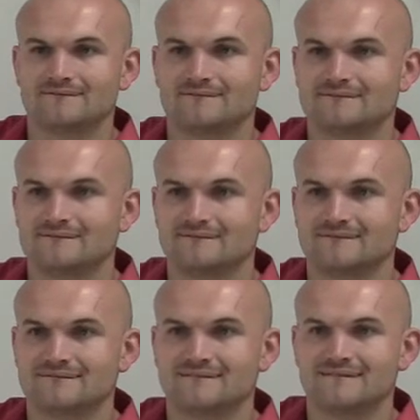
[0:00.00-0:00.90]

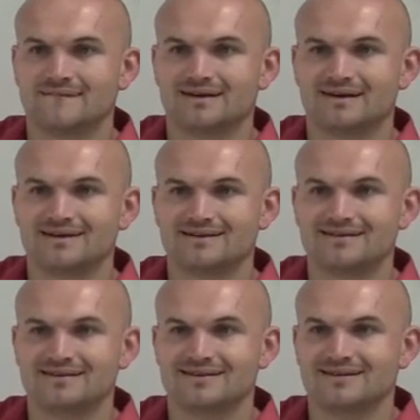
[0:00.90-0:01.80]

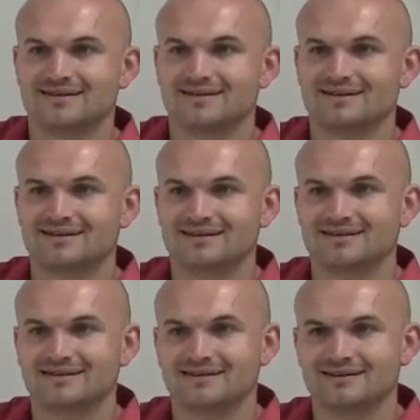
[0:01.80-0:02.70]

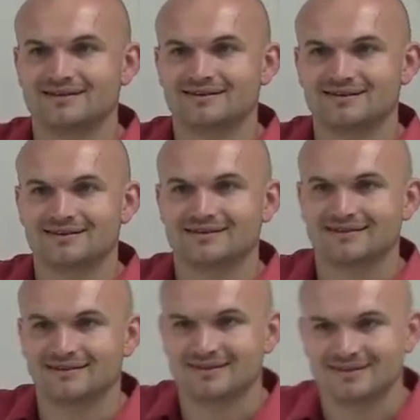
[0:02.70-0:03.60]

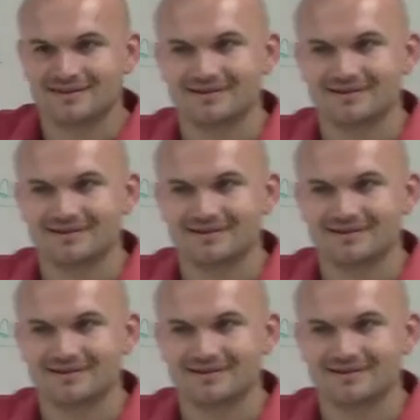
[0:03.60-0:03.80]
(silence)